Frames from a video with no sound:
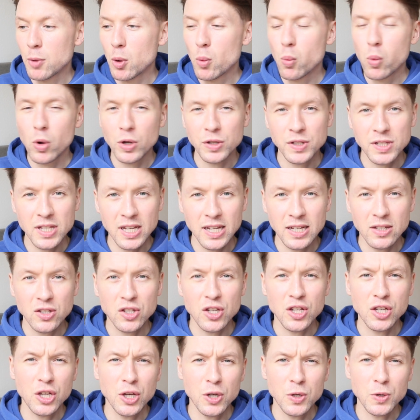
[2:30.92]
wanting
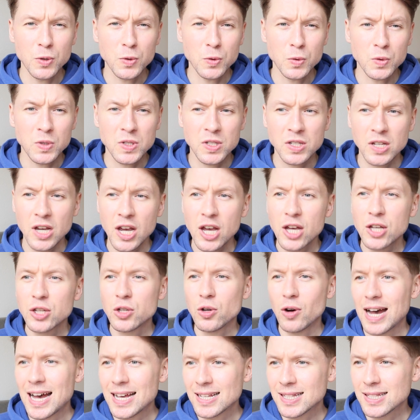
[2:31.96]
to use
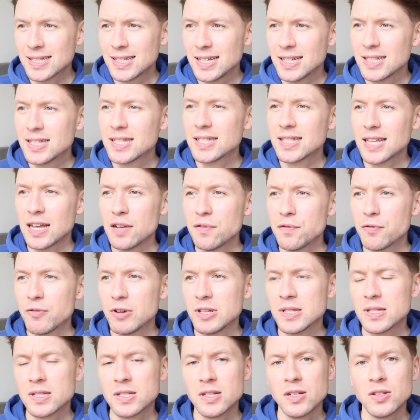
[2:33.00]
your acid, say for
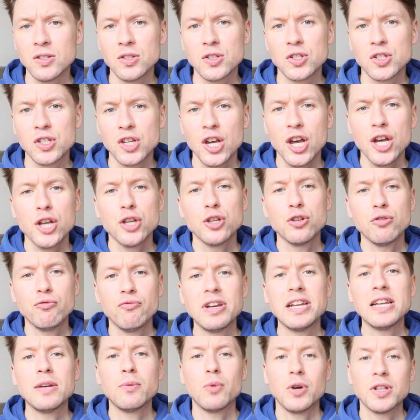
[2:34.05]
instance you
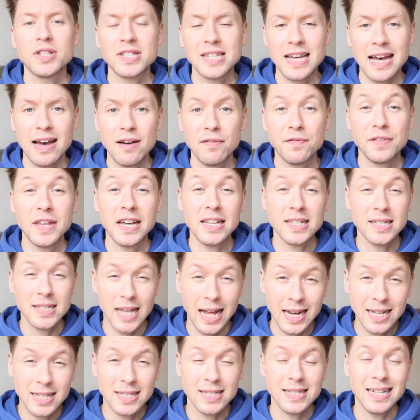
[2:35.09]
really want to have that
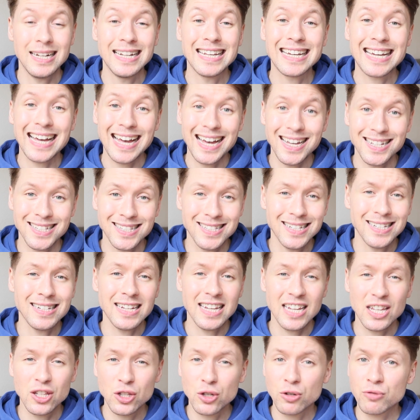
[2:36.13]
salicylic acid
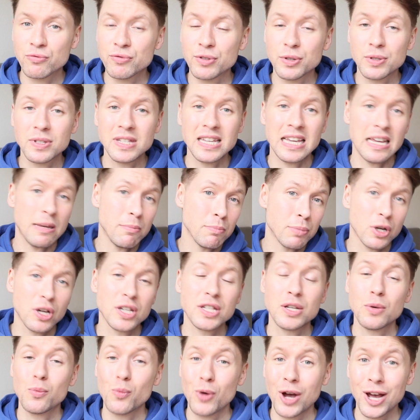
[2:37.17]
in your routine
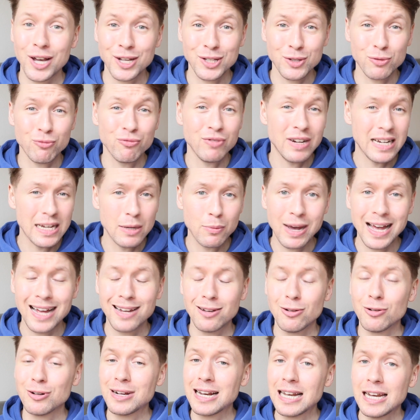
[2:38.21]
because it works really
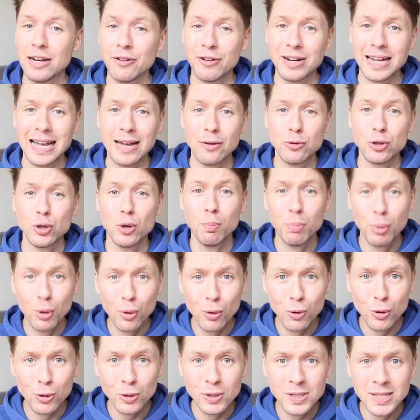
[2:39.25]
well on clearing out your
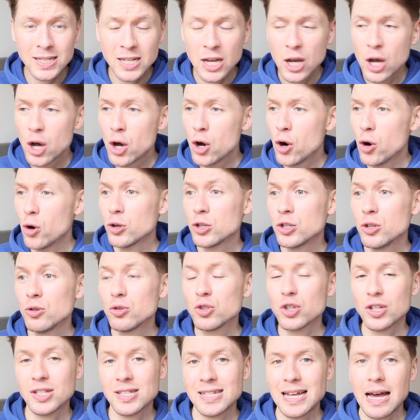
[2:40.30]
pores, or you
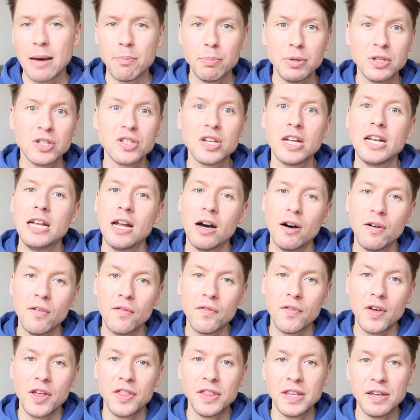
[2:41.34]
just happen to
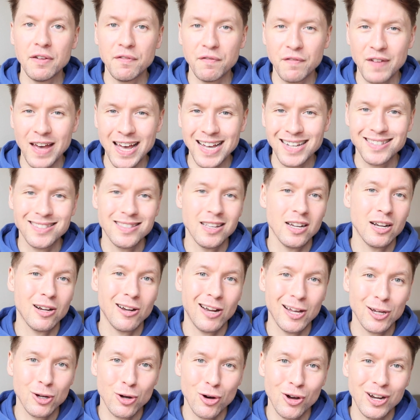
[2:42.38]
love the effects that
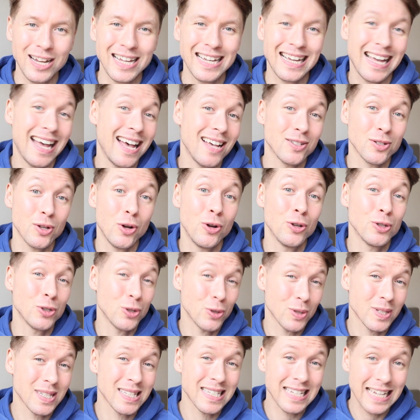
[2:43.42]
glycolic has on
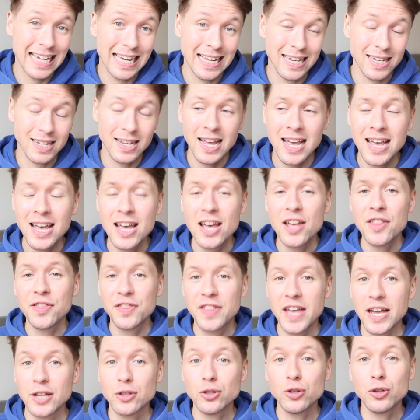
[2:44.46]
your skin,
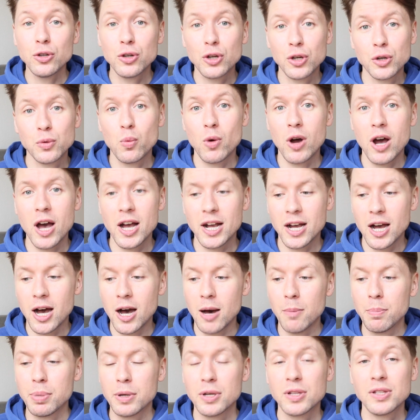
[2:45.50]
then you could work
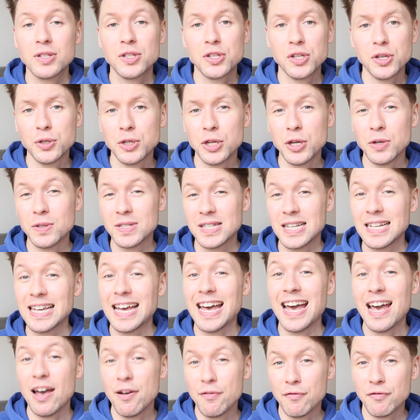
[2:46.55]
up to using
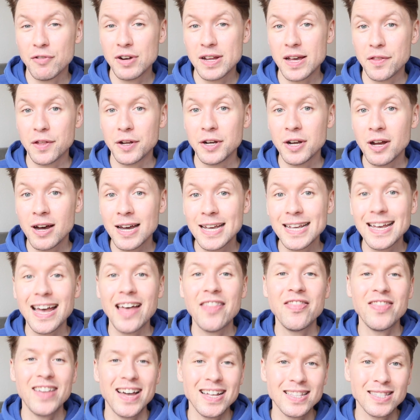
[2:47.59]
it every other night,
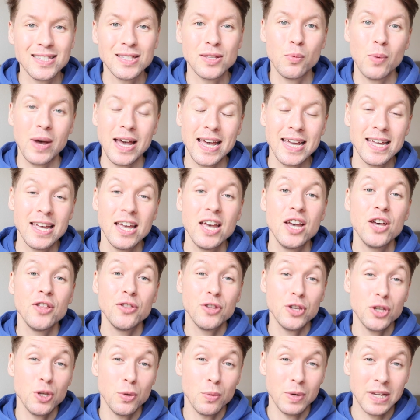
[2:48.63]
and that's the way
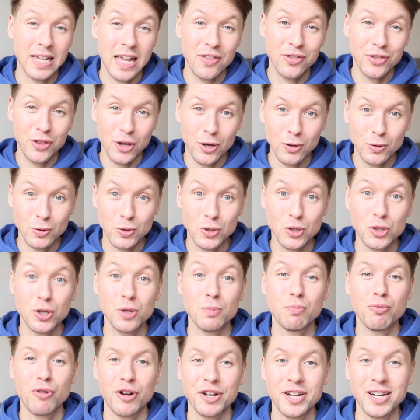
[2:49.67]
that you would get those
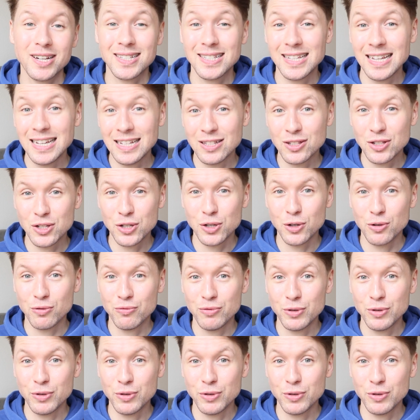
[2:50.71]
two products into your